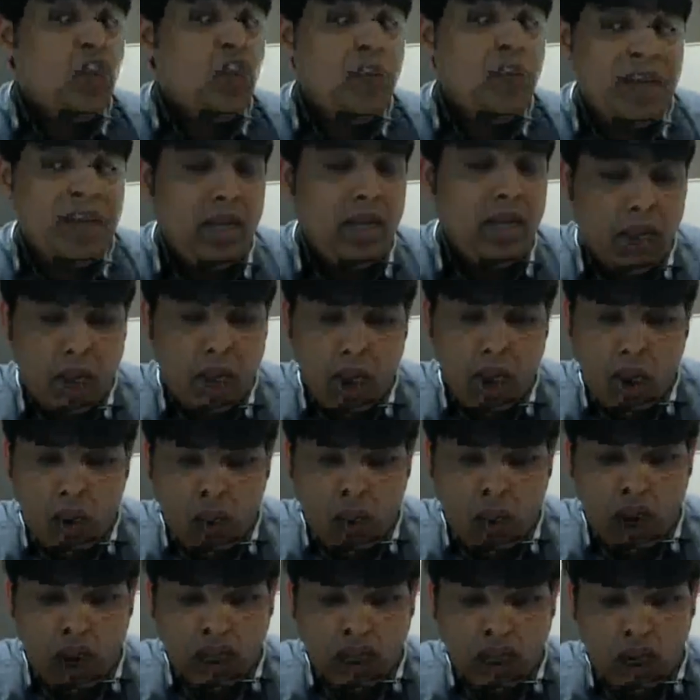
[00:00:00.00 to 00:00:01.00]
fair to me
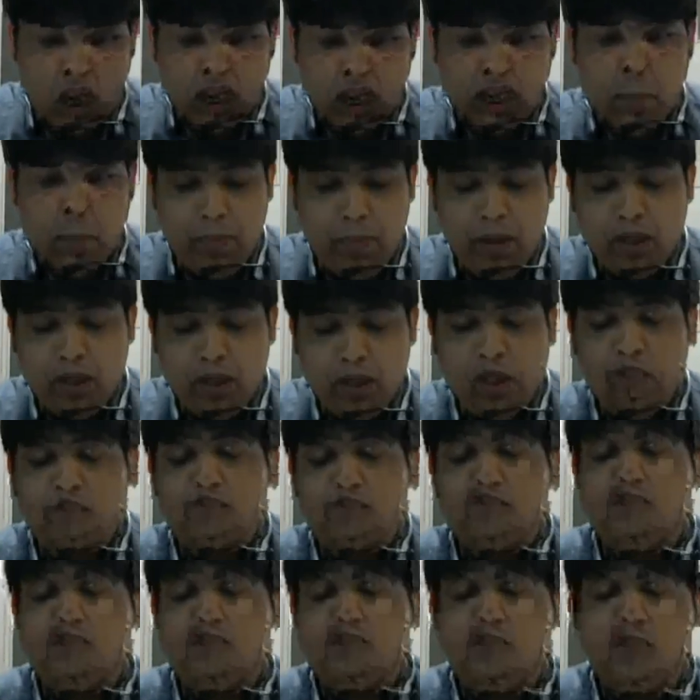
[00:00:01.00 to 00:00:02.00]
was on the
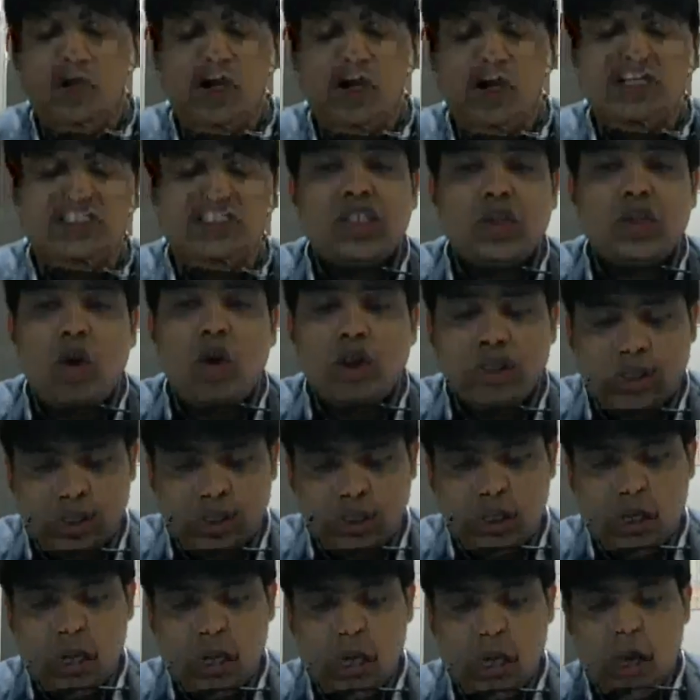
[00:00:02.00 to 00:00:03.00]
basis of works
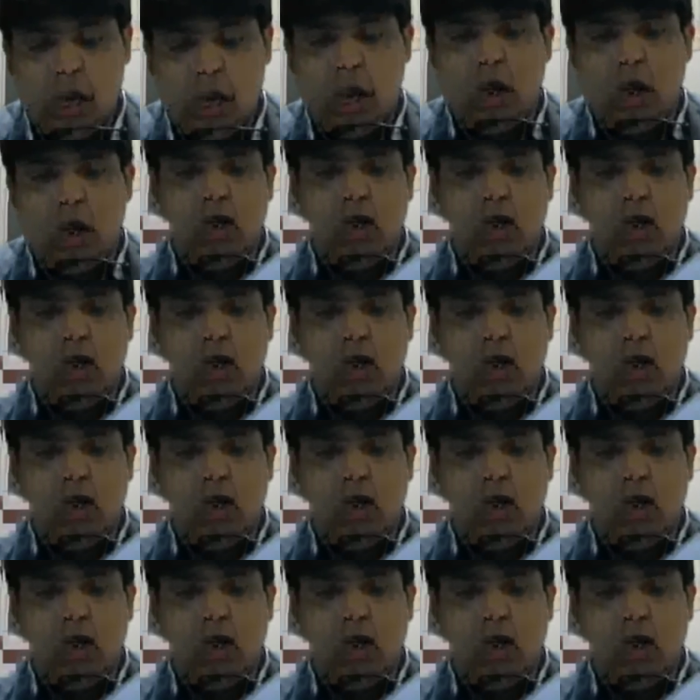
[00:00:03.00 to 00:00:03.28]
cost.